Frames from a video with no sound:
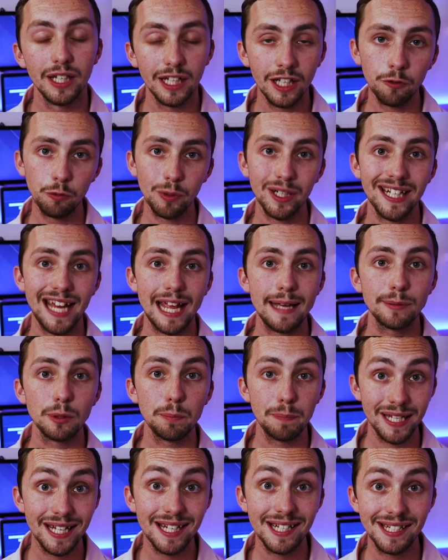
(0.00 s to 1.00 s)
If we
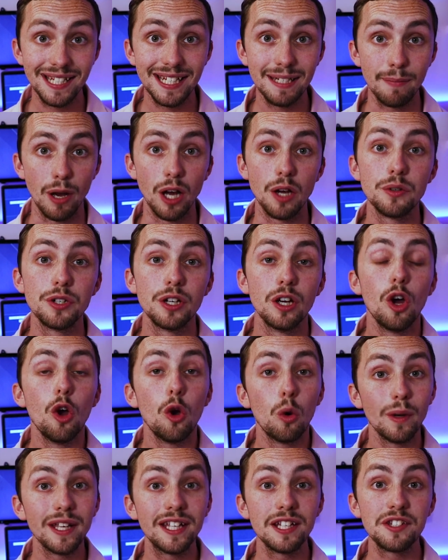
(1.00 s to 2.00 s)
enable PC mode,
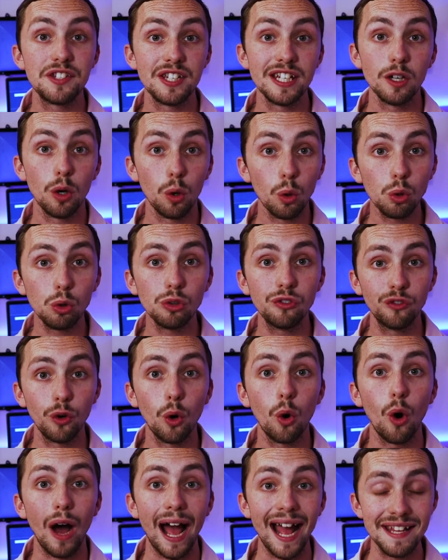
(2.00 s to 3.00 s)
we can see all
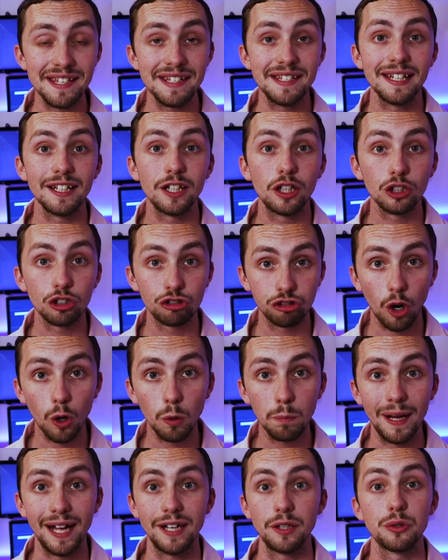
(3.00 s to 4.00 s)
four editing
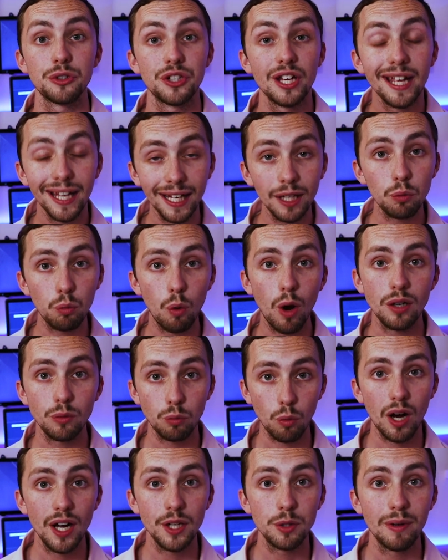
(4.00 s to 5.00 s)
control panels in
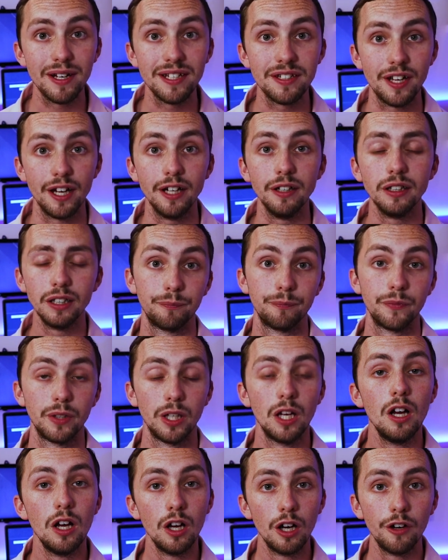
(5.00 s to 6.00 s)
one wide window.
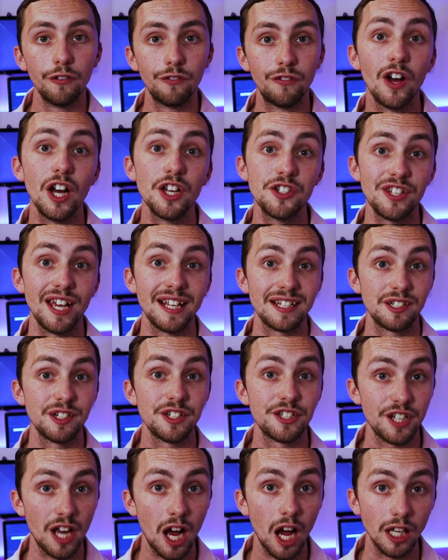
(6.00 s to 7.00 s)
First section
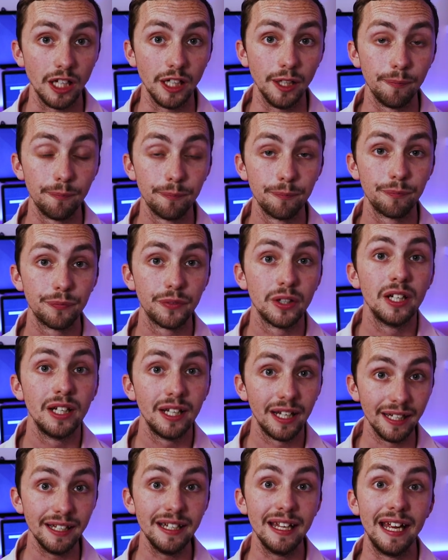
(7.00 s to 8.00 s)
is colour.
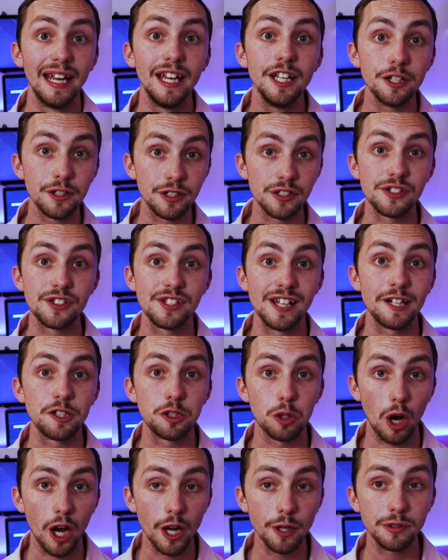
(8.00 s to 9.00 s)
In here you can
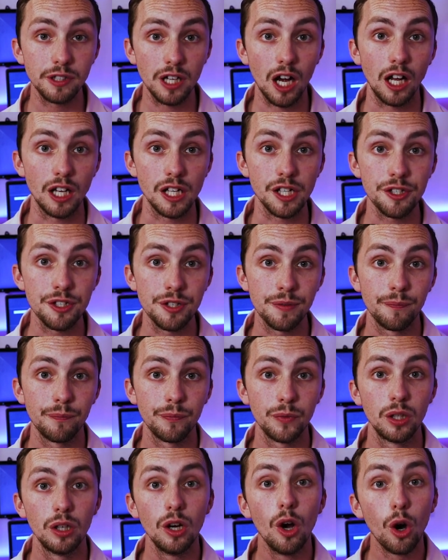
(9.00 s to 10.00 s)
select your own colours,
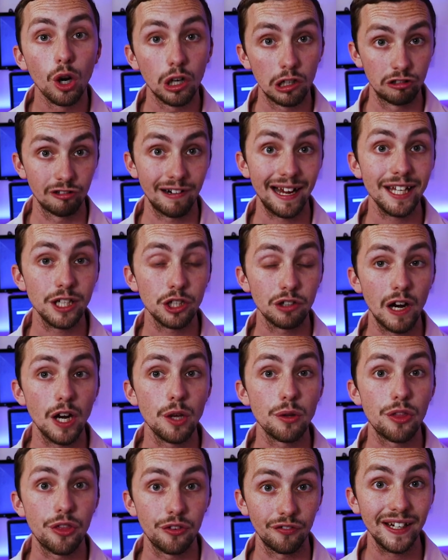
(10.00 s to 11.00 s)
create your
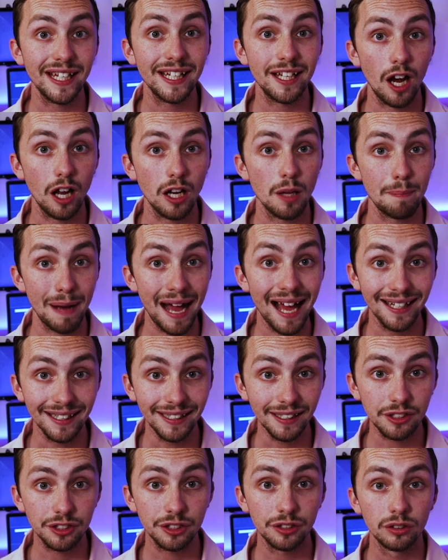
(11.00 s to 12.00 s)
own three colour
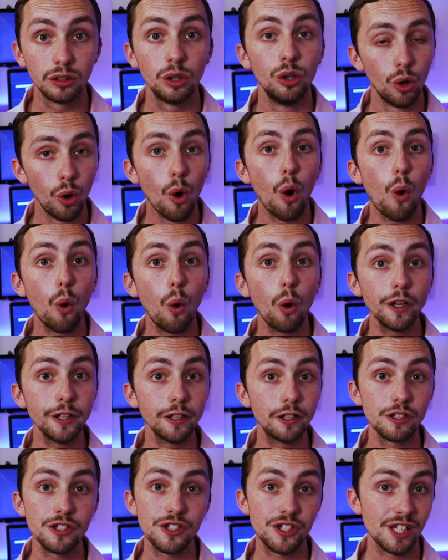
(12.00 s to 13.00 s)
palette, or
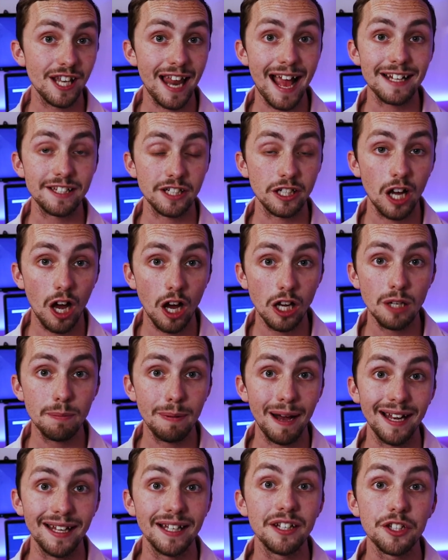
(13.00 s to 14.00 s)
you can select a colour
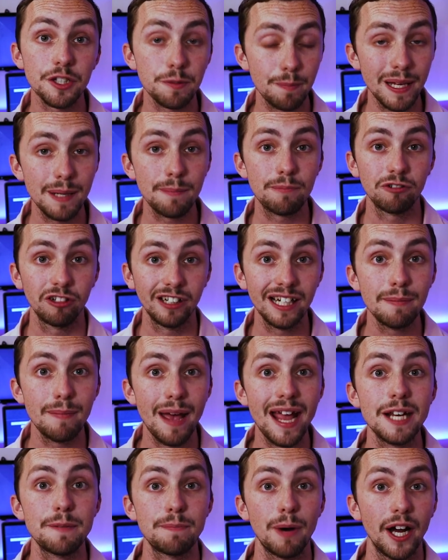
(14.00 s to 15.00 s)
palette that's been
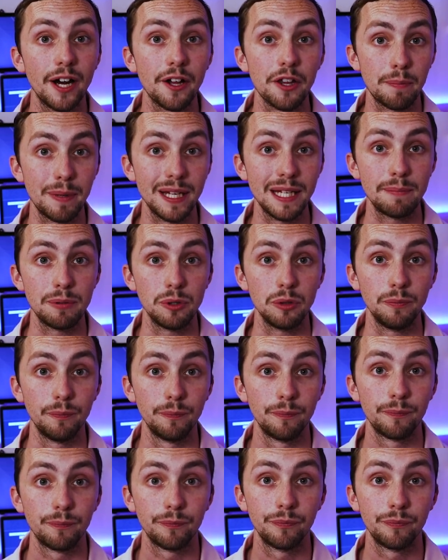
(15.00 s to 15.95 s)
pre-made by other people.